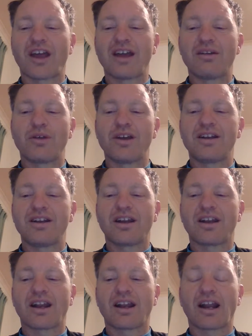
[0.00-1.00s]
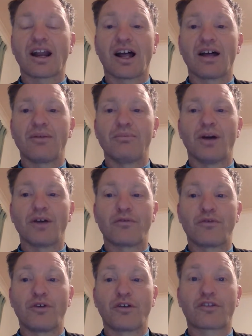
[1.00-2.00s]
And then my
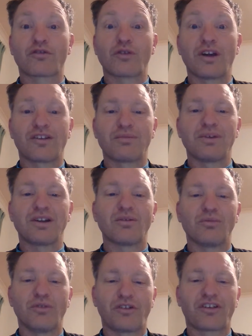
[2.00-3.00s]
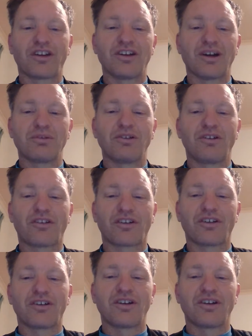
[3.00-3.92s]
first transmitter was CW, so